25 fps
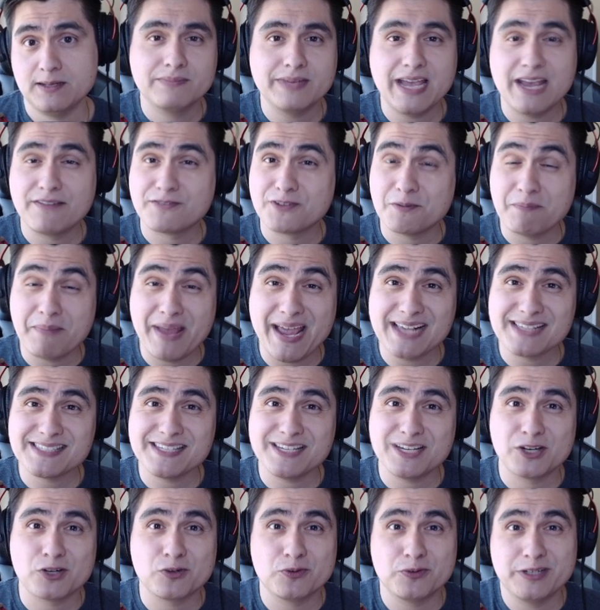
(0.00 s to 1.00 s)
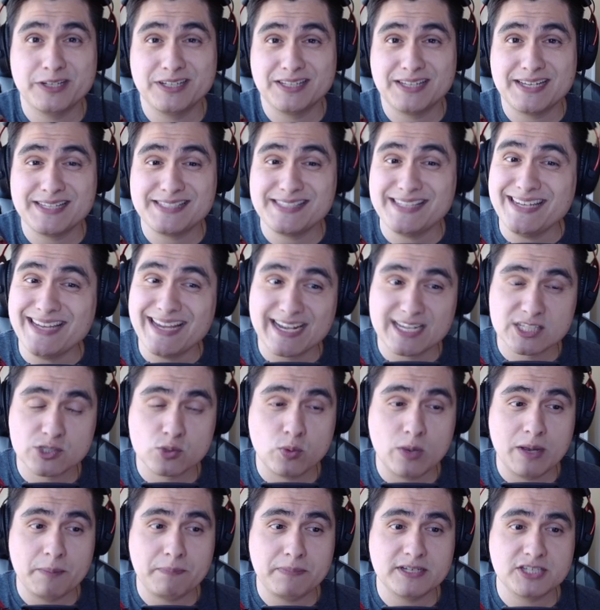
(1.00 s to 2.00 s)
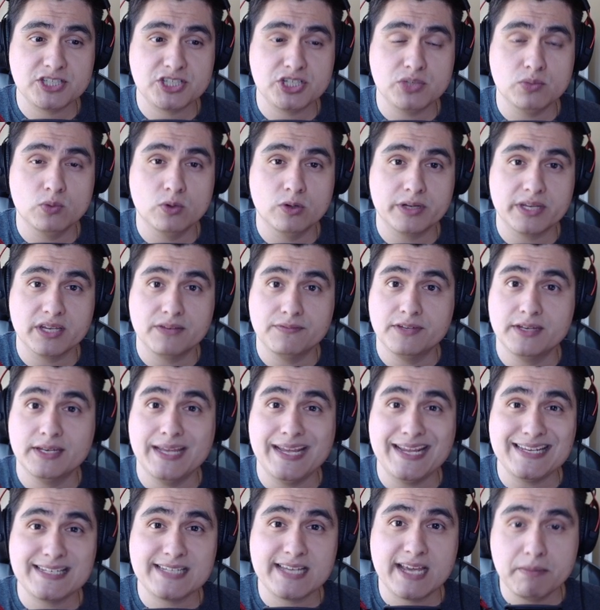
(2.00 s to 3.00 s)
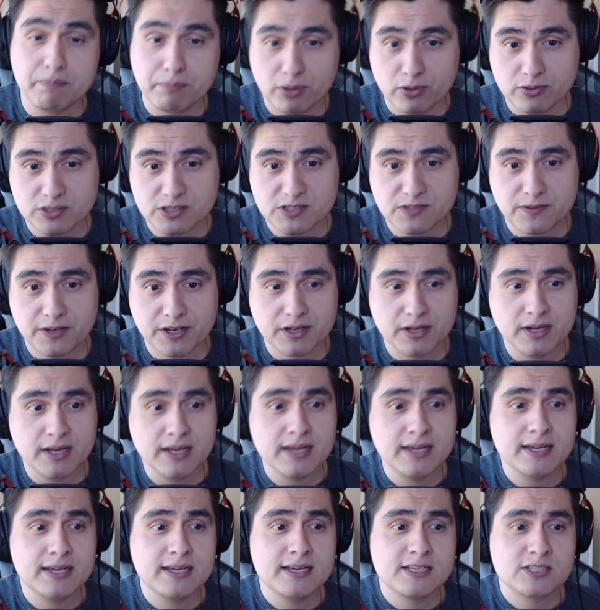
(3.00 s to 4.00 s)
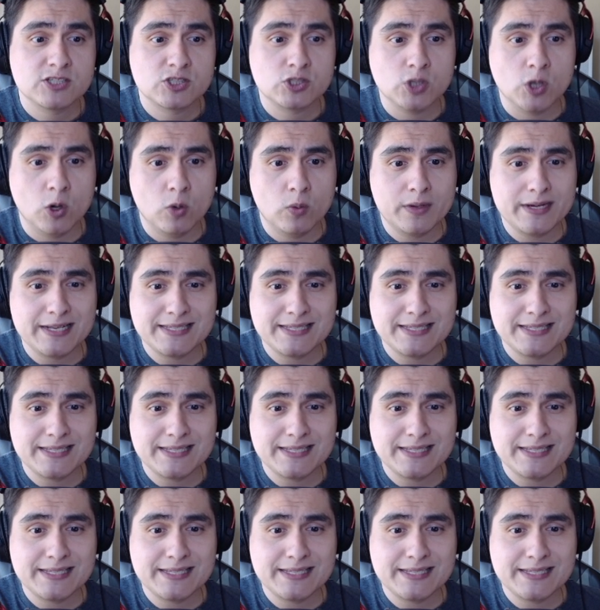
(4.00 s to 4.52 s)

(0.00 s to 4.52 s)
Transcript: After maxing her realized EX weapon, she will give an A-type bonus sphere. So when